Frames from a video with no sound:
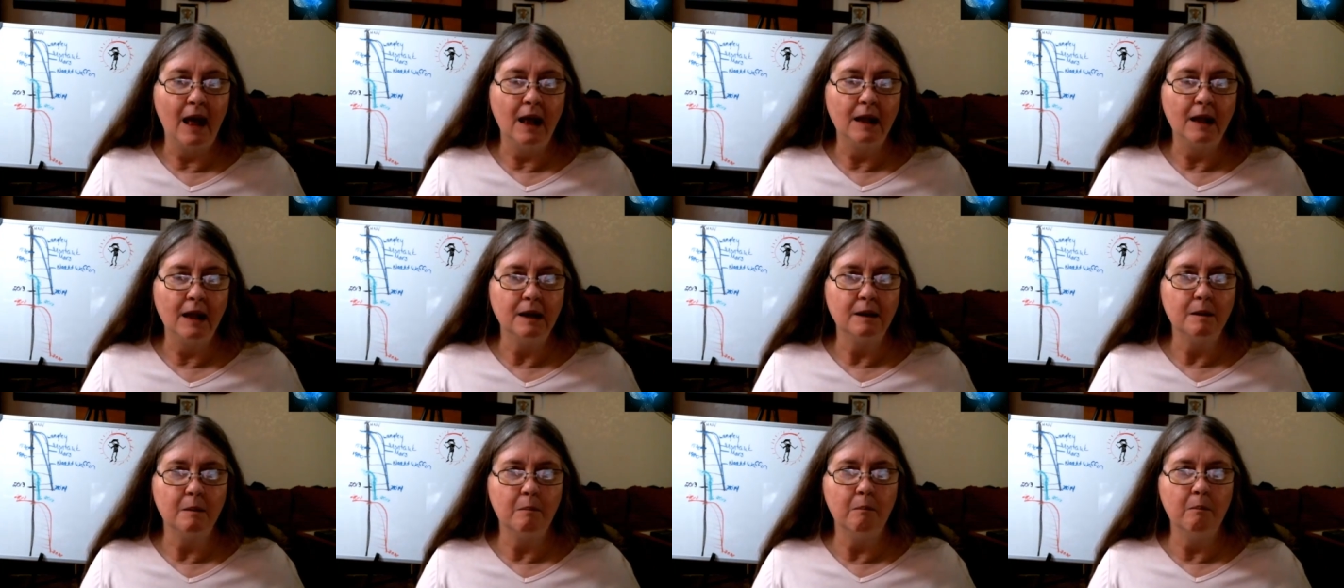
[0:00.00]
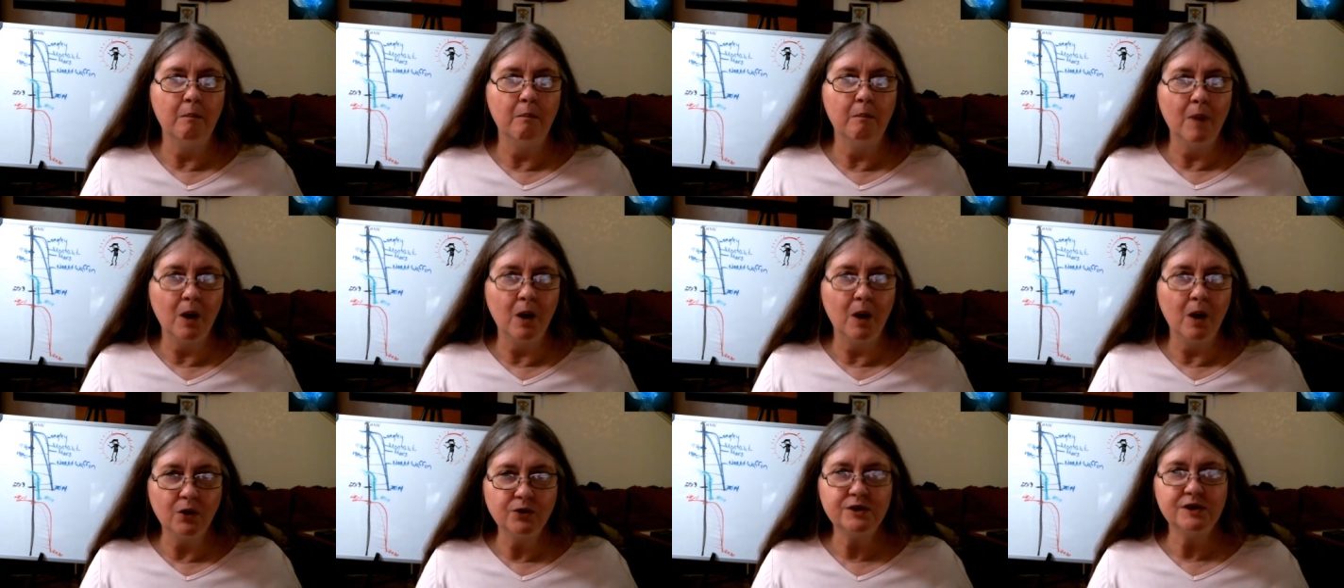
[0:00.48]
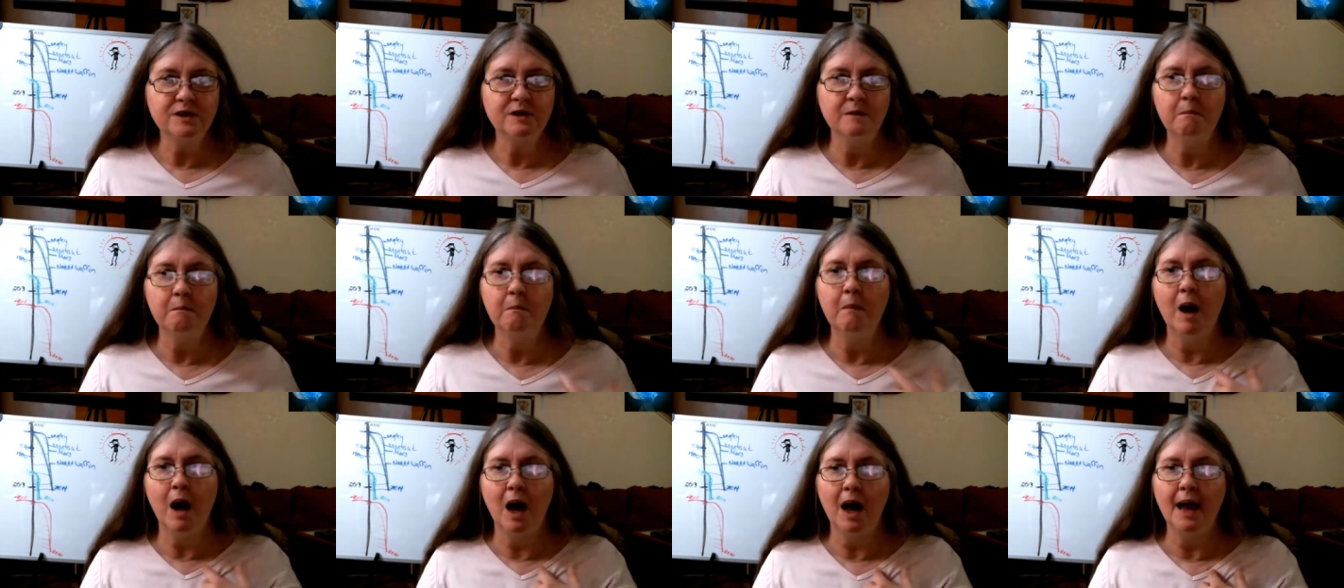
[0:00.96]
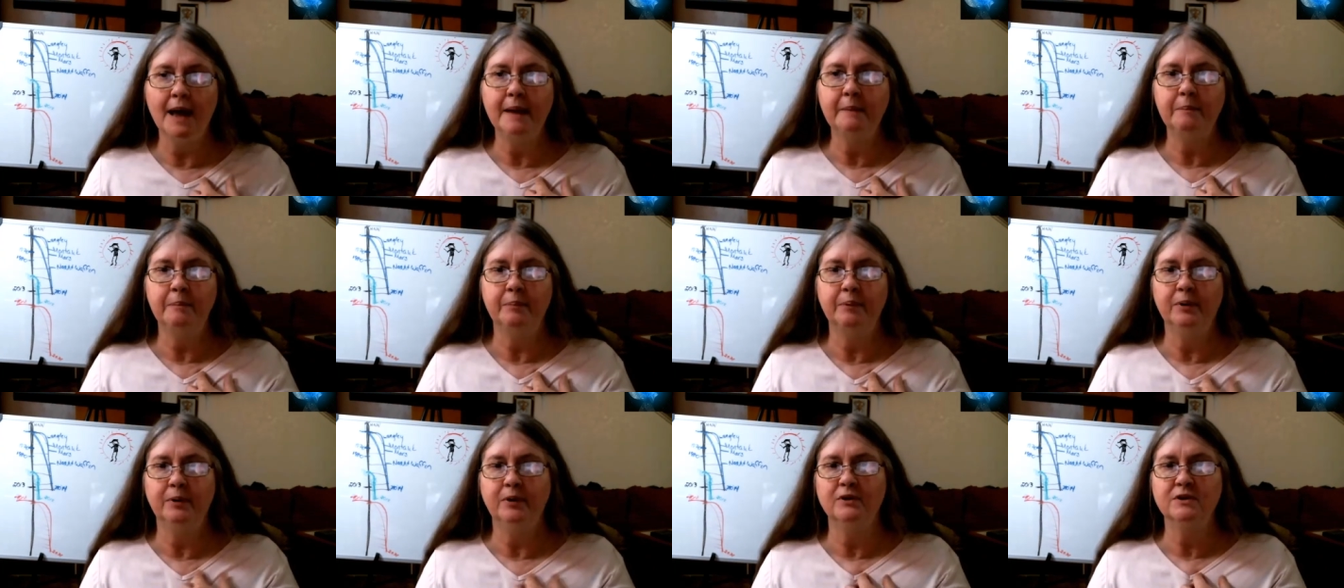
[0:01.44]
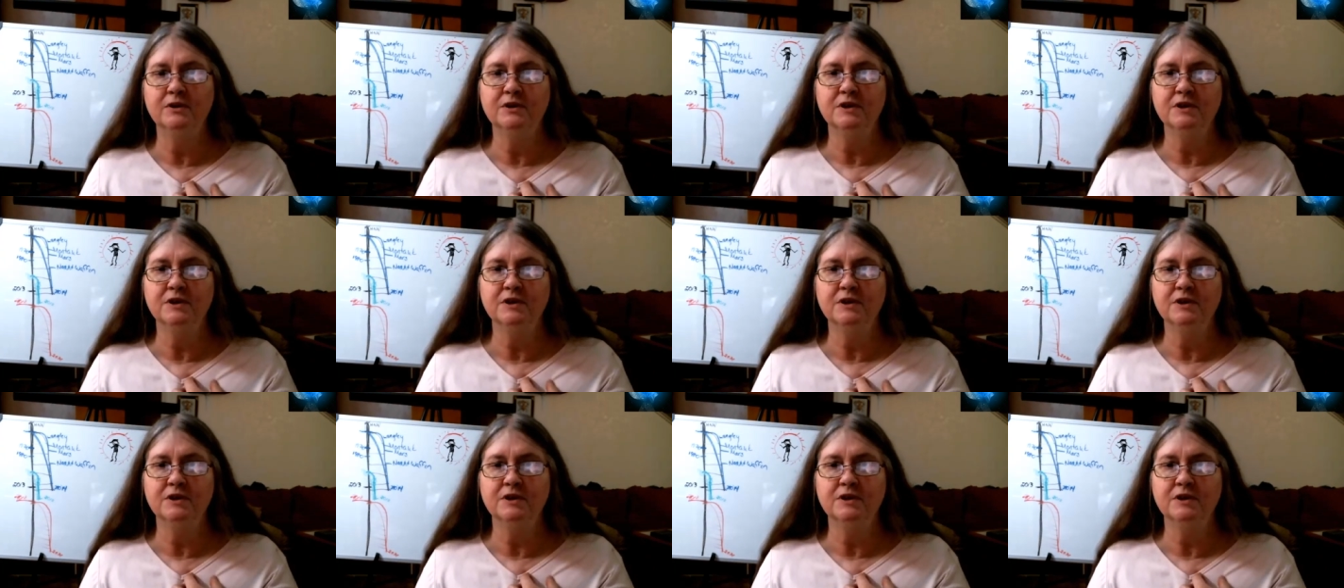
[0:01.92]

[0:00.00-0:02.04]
And most of my